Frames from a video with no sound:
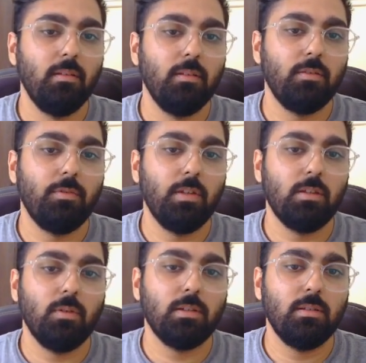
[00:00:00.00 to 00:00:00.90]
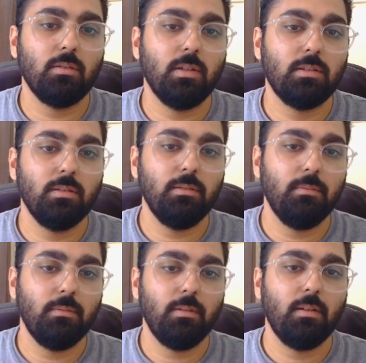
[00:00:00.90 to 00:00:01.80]
So for each question,
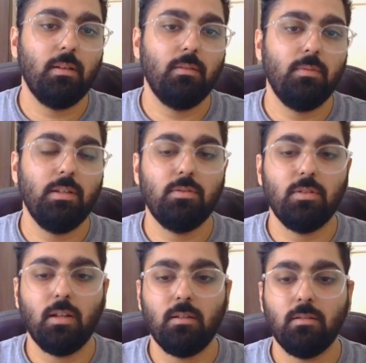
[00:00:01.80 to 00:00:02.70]
and we check